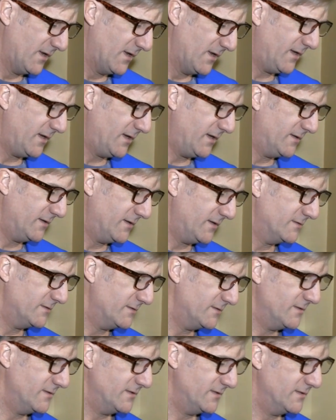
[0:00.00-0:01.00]
and
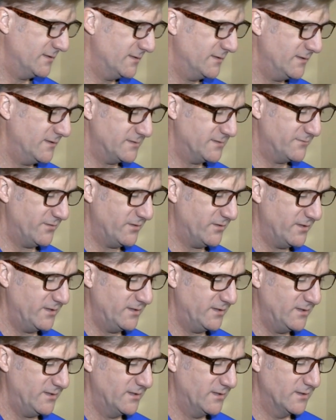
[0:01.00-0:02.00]
it's
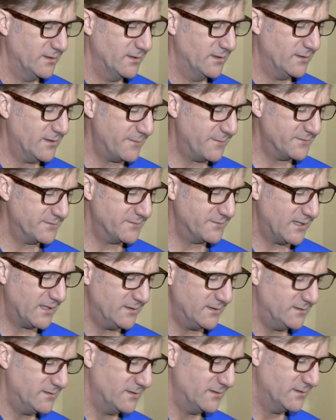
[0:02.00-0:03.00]
very
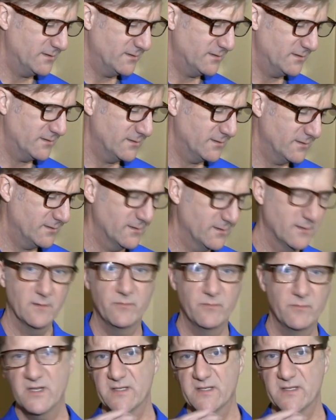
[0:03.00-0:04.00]
lopsided,
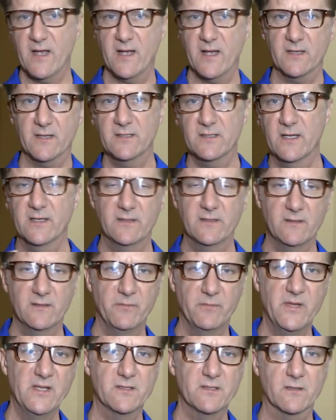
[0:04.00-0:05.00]
misaccented. The
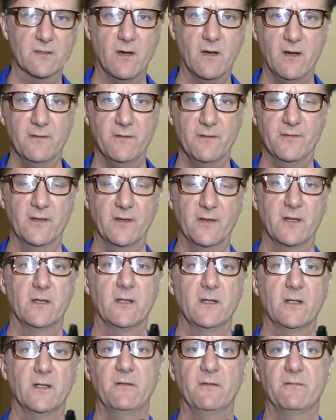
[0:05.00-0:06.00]
beats are off
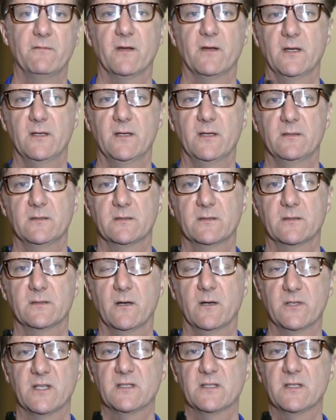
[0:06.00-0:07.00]
if I
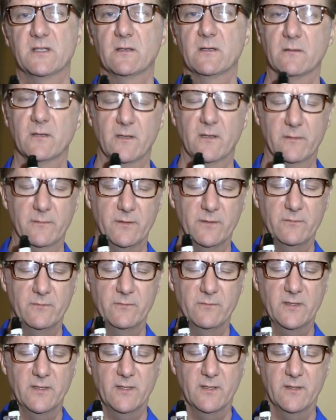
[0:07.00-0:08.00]
start with a single,
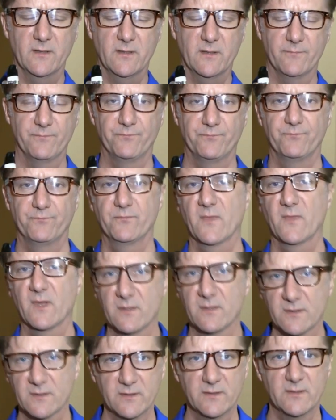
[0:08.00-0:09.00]
with
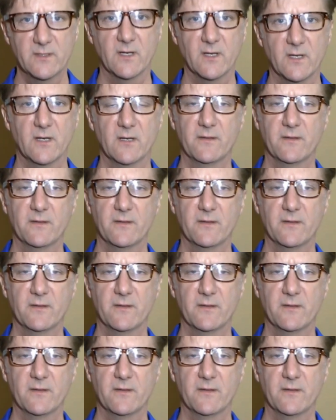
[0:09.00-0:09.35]
duh